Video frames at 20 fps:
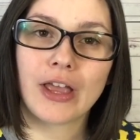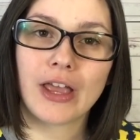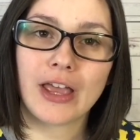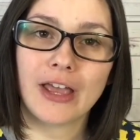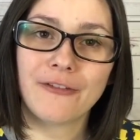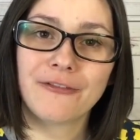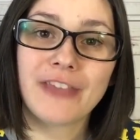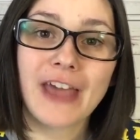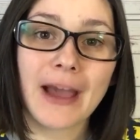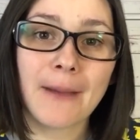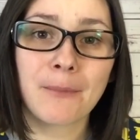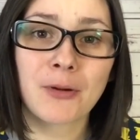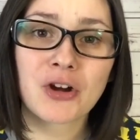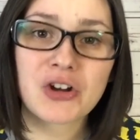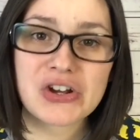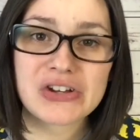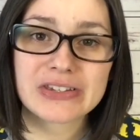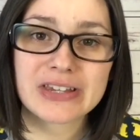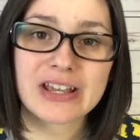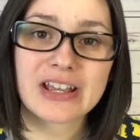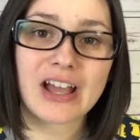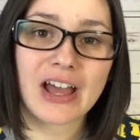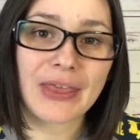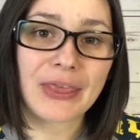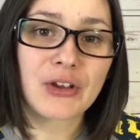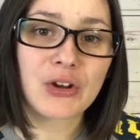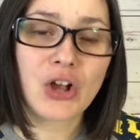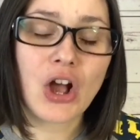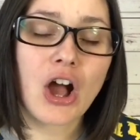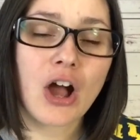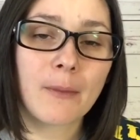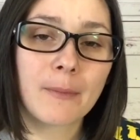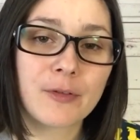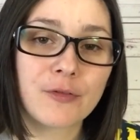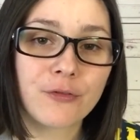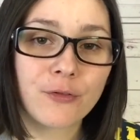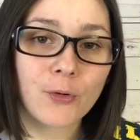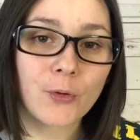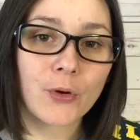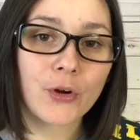If that person got their call
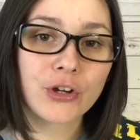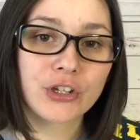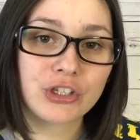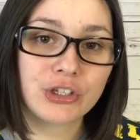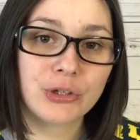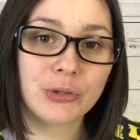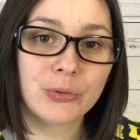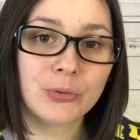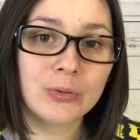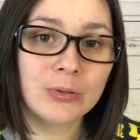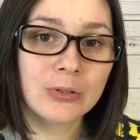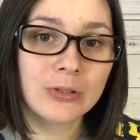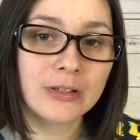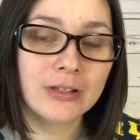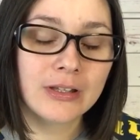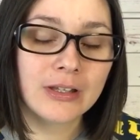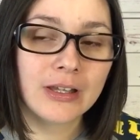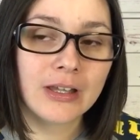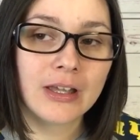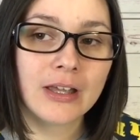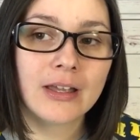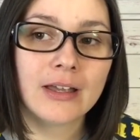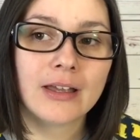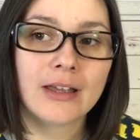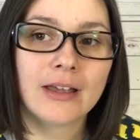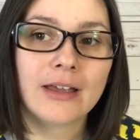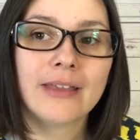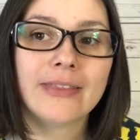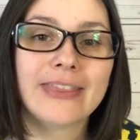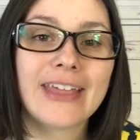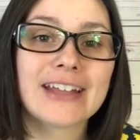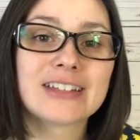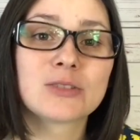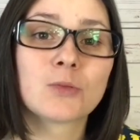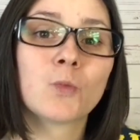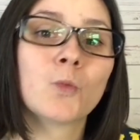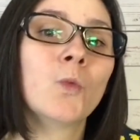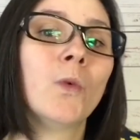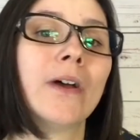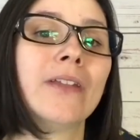before you, that's
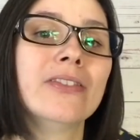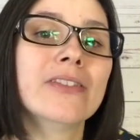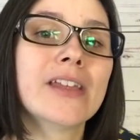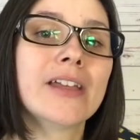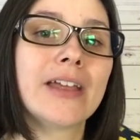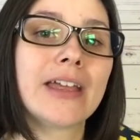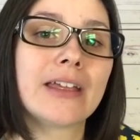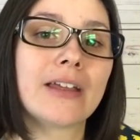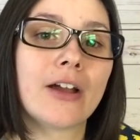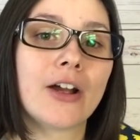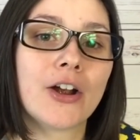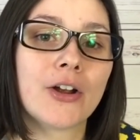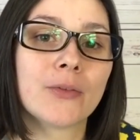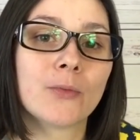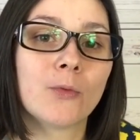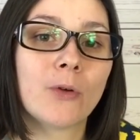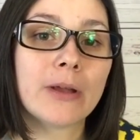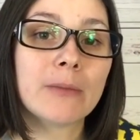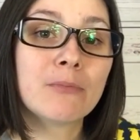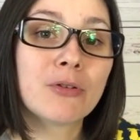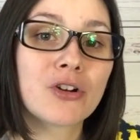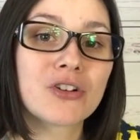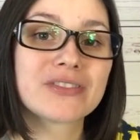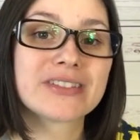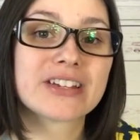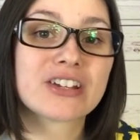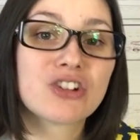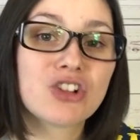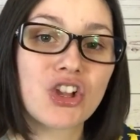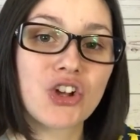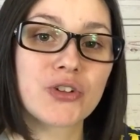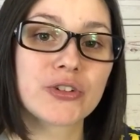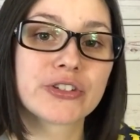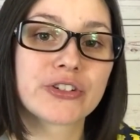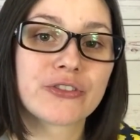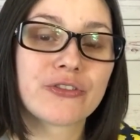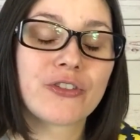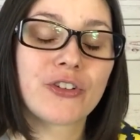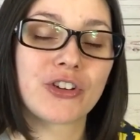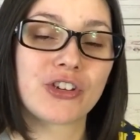one person
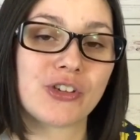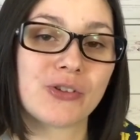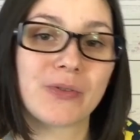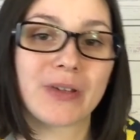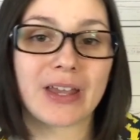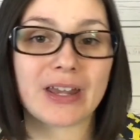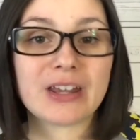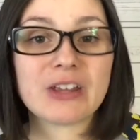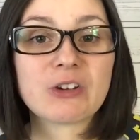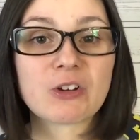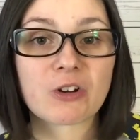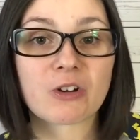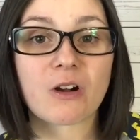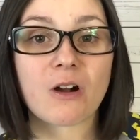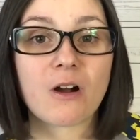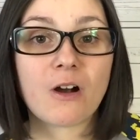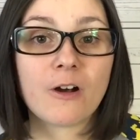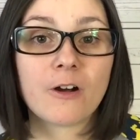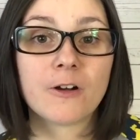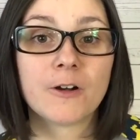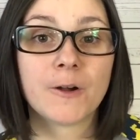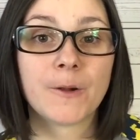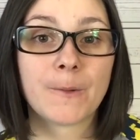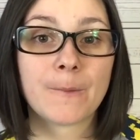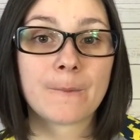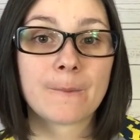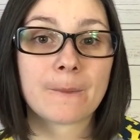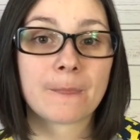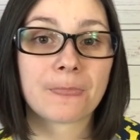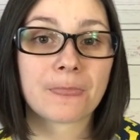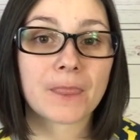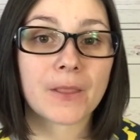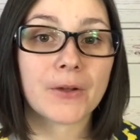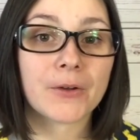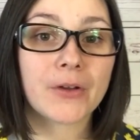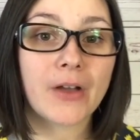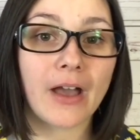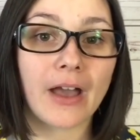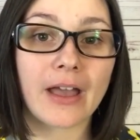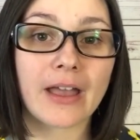closer for you getting your call.
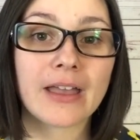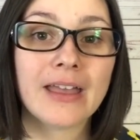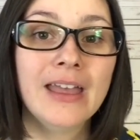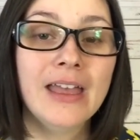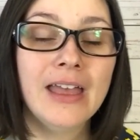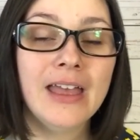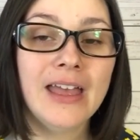Okay.